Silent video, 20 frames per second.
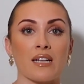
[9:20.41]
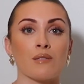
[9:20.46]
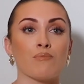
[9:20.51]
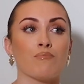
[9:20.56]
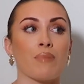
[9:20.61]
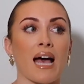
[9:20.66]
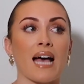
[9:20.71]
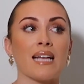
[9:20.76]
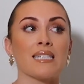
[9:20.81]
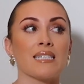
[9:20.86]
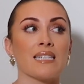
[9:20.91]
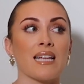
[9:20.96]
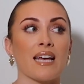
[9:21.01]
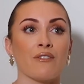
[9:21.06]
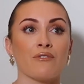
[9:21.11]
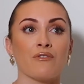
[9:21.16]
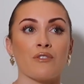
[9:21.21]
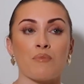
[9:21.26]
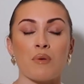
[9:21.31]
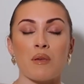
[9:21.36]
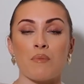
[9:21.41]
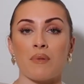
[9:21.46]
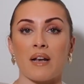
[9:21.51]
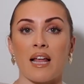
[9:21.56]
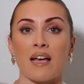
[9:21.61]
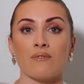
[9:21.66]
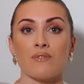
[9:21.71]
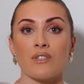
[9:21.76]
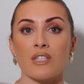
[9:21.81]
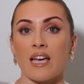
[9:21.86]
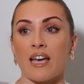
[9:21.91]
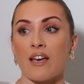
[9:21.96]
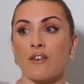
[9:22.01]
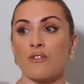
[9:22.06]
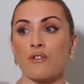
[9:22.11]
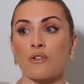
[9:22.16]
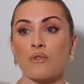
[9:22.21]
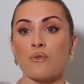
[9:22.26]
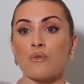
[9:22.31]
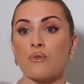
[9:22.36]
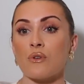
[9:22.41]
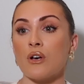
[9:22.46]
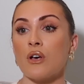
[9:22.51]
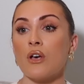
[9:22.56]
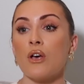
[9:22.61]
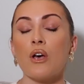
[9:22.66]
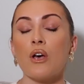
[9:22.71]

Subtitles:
It's bad enough for people having to get through